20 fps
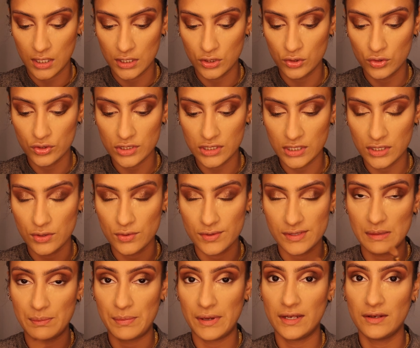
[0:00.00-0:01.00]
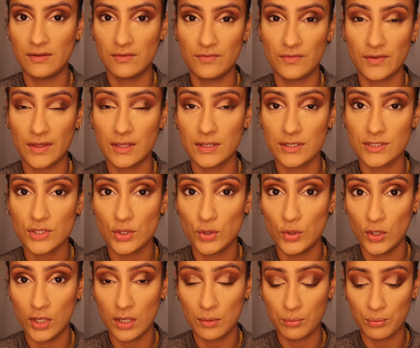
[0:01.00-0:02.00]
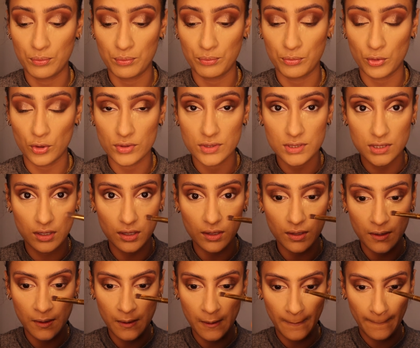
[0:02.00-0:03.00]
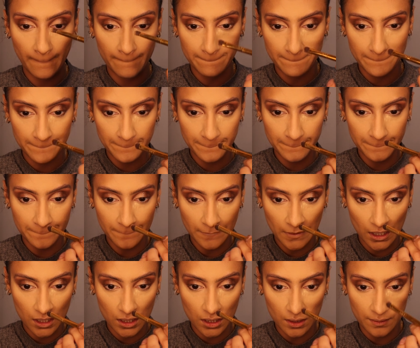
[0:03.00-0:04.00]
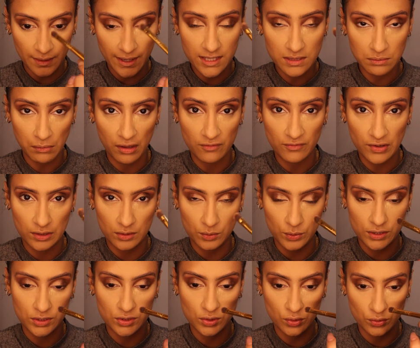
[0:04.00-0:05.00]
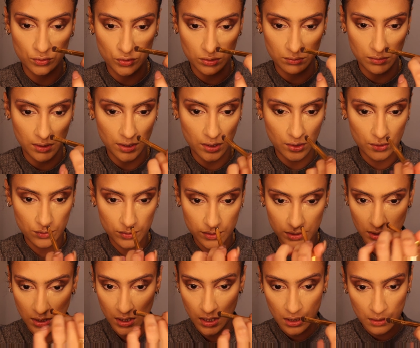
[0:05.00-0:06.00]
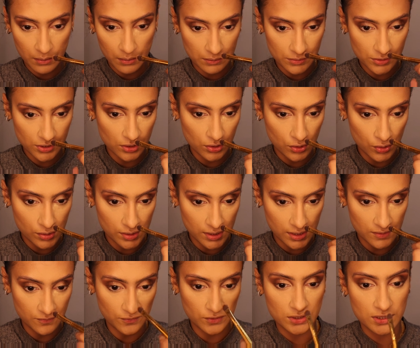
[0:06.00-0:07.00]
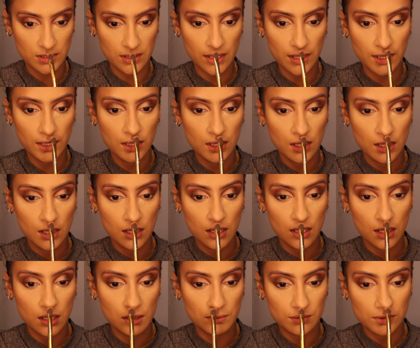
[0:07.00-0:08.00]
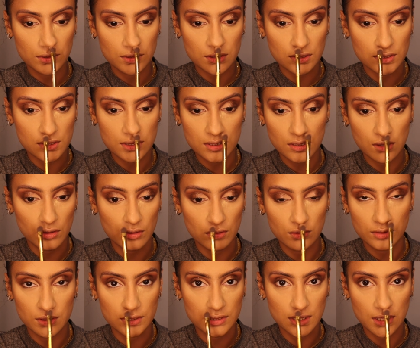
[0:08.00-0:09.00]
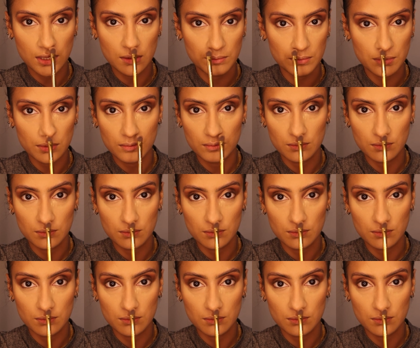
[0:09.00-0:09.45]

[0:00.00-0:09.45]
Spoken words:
I usually use the Benefit Huda bronzer, and that is my favourite way to contour my nose. I'm just going to use this for today. And I'm just going to start on the tip,